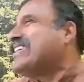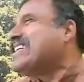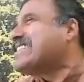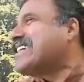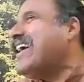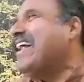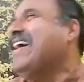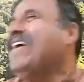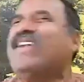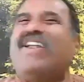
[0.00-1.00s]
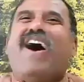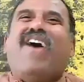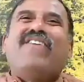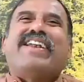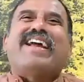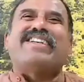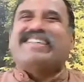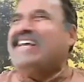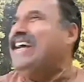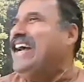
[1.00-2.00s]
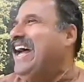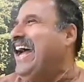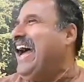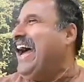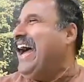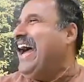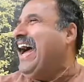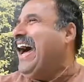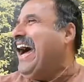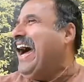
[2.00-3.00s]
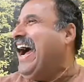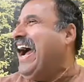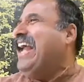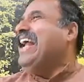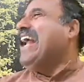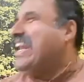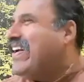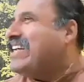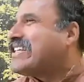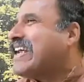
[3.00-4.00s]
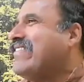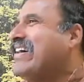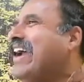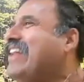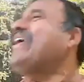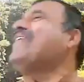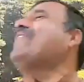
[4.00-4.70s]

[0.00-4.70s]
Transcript: This is called law of attraction. Anyway, dream, enjoy